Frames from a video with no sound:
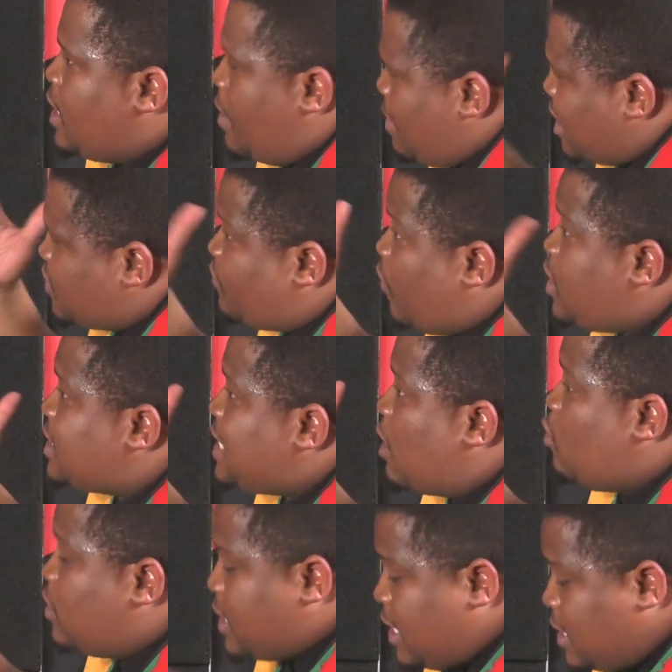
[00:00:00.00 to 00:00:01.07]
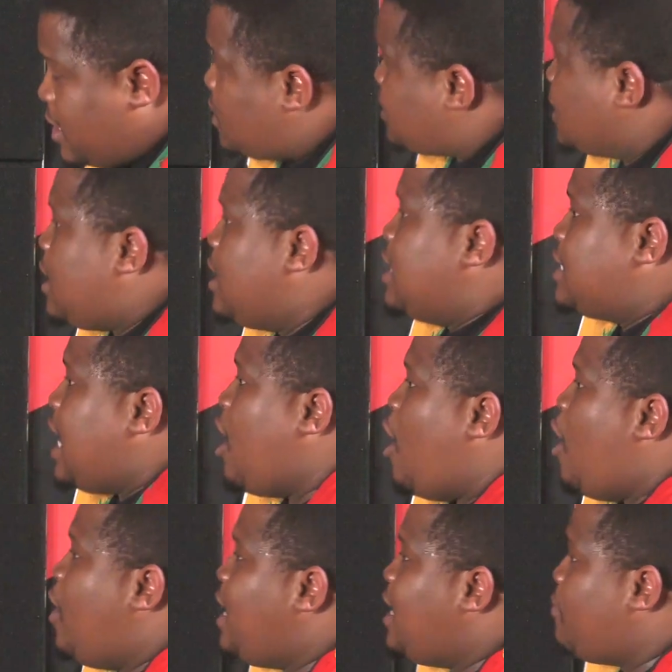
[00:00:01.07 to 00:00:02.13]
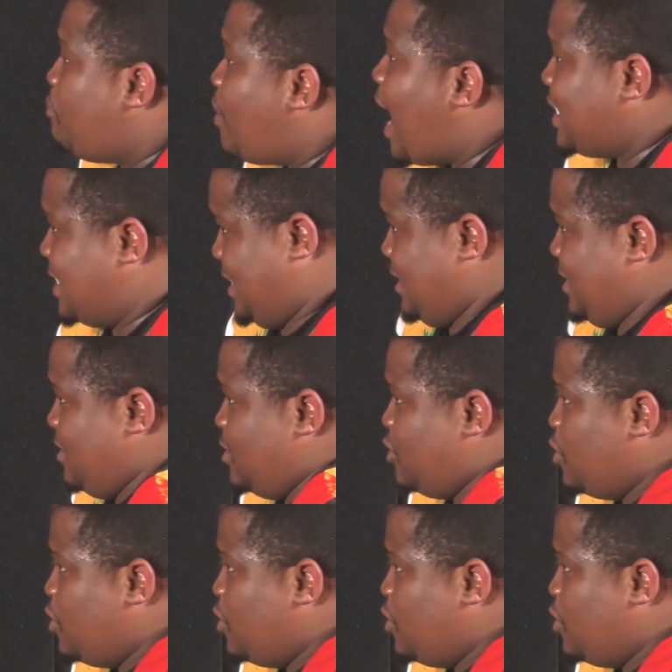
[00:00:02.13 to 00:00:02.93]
They must voice their concerns. It's the only party,